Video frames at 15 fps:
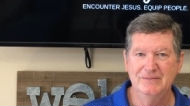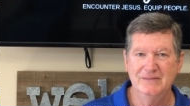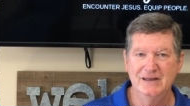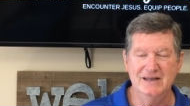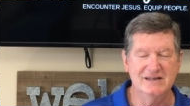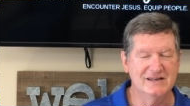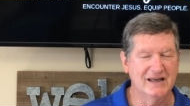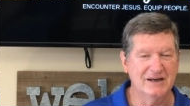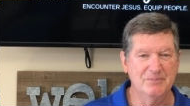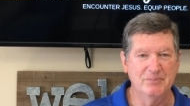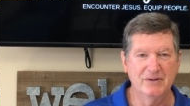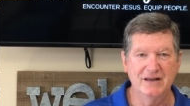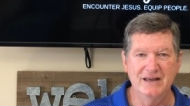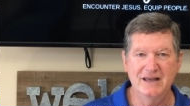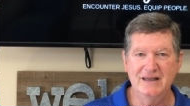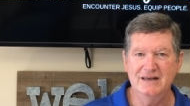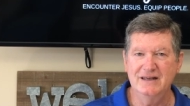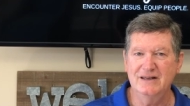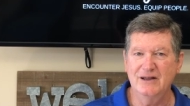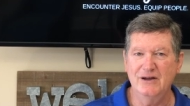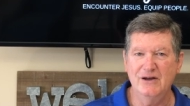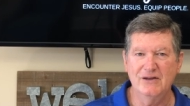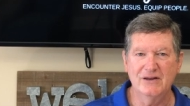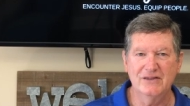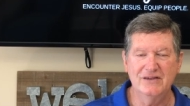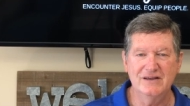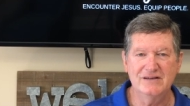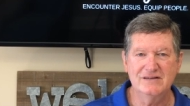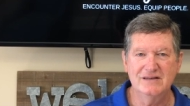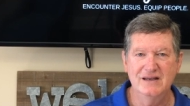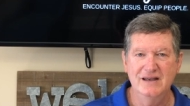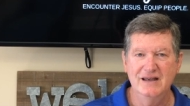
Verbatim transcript: He's got a plan in all of this.